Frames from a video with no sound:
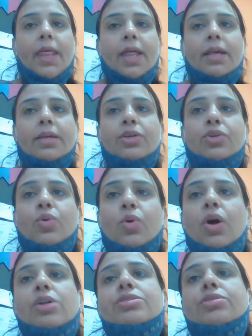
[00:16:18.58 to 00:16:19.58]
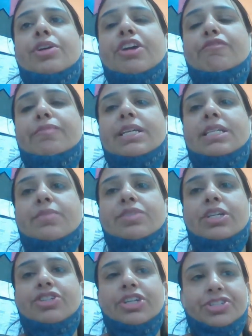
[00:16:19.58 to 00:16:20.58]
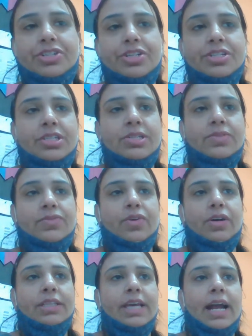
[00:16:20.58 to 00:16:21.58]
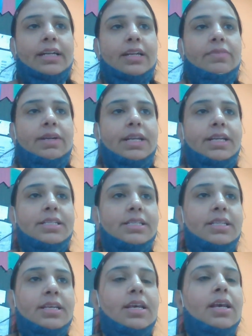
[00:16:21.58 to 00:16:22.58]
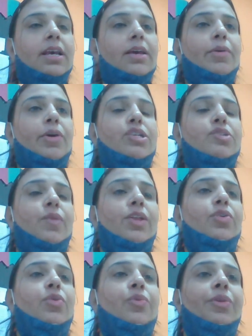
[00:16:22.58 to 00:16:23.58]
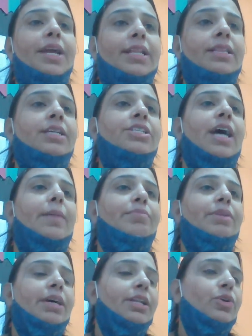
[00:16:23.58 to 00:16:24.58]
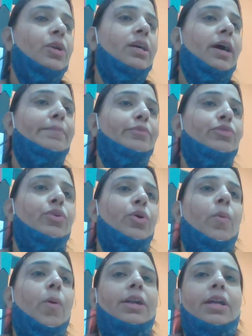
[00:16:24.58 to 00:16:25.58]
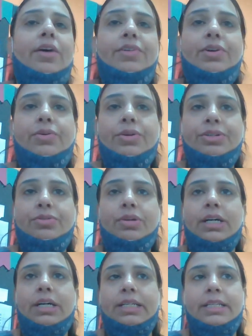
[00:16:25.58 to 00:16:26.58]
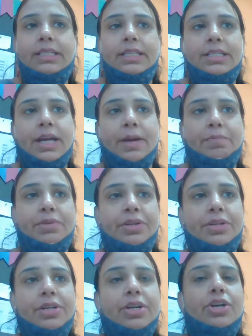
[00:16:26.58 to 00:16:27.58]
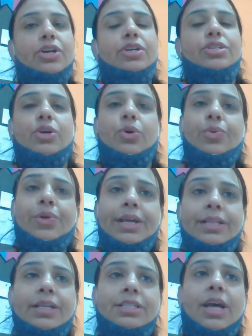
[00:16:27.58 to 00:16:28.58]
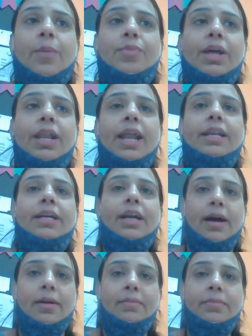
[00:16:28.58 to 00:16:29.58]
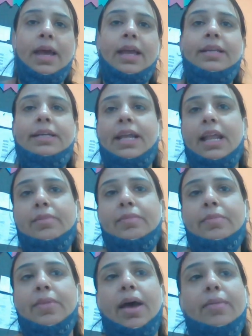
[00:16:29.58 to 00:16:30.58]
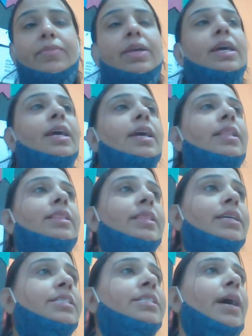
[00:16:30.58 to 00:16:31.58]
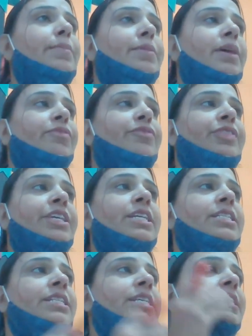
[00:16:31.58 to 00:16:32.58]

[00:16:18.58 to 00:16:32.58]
You also give me some suggestions for the activities, because when you read the chapter, you will come to know what are we going to learn in this chapter. So read the chapter and come and tell me, ma'am, in this chapter, these